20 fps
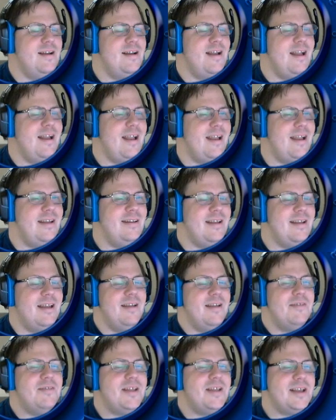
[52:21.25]
And
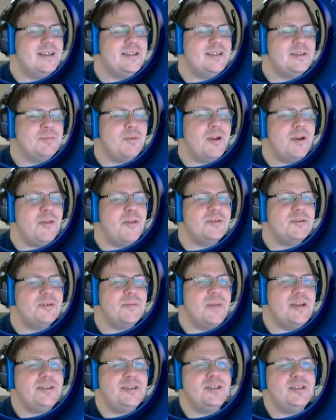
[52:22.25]
like, it's just one of those, it
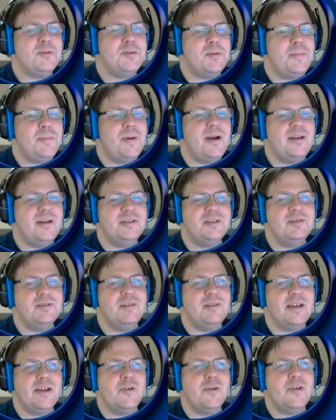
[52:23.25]
makes you sort of pause and be
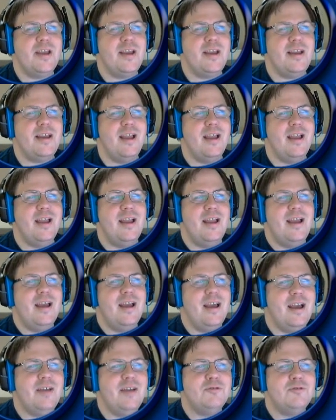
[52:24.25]
like, okay,
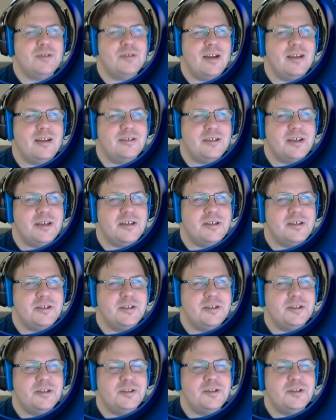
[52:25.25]
Adrotagia,
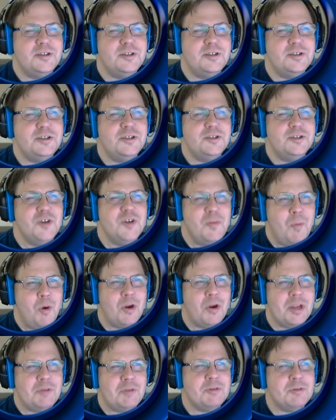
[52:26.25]
you're more
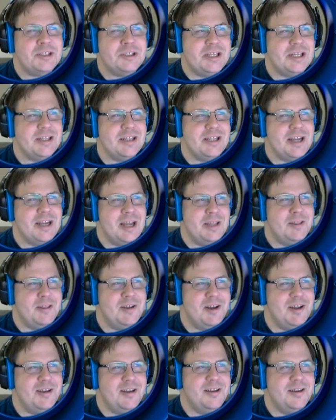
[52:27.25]
interesting than I
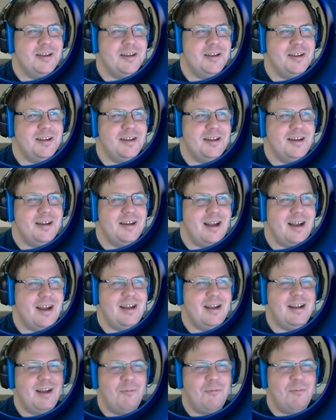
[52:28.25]
thought.
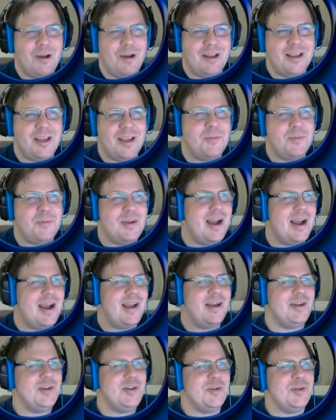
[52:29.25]
I want to keep an eye
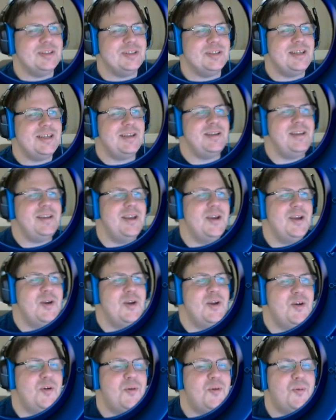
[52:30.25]
on you and see
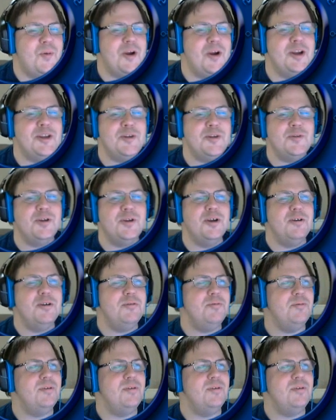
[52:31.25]
where you go.